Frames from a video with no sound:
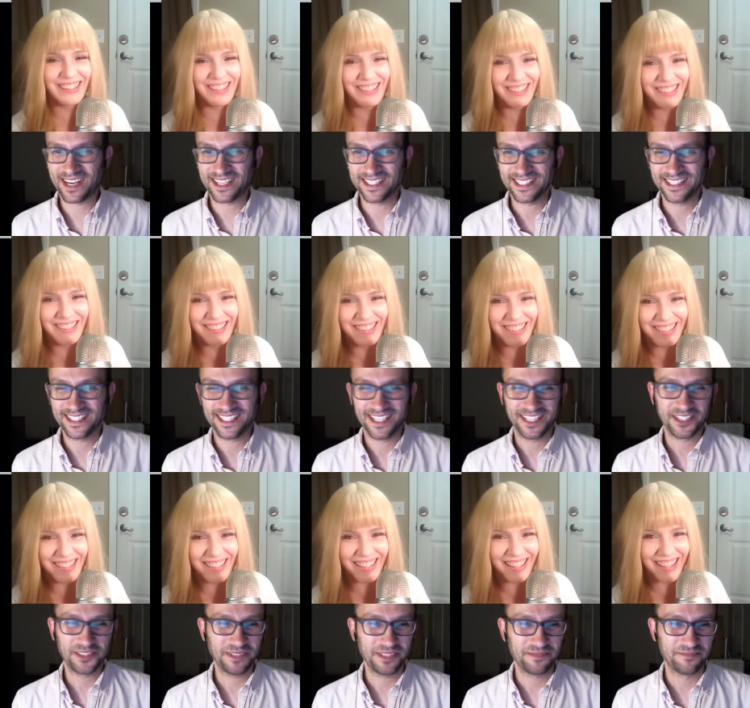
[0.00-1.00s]
Speaker 1: body, and I
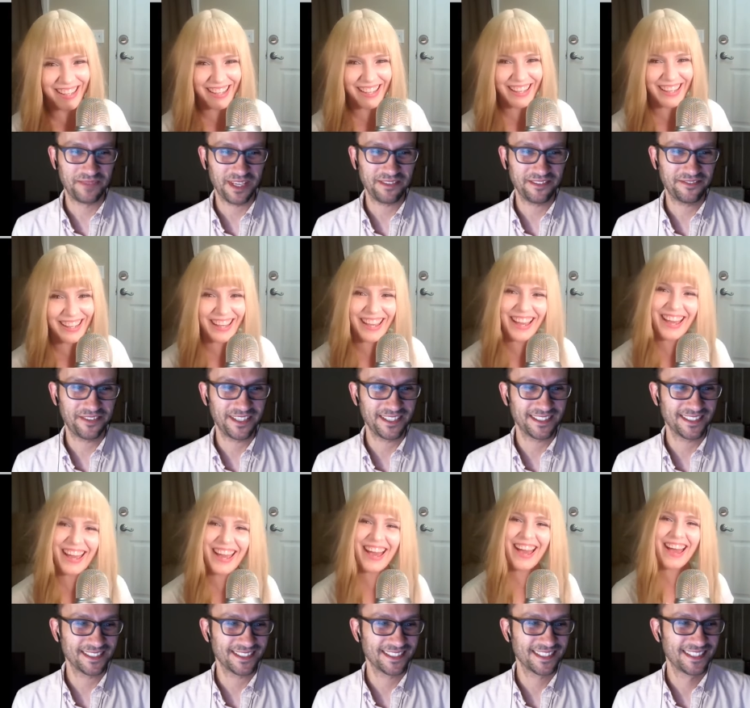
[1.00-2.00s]
don't mean baby
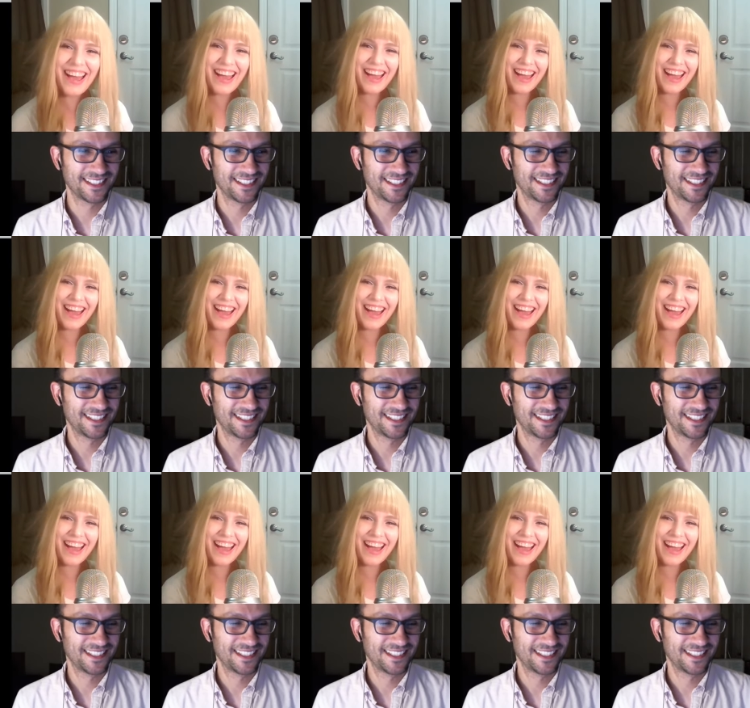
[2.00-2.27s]
faces.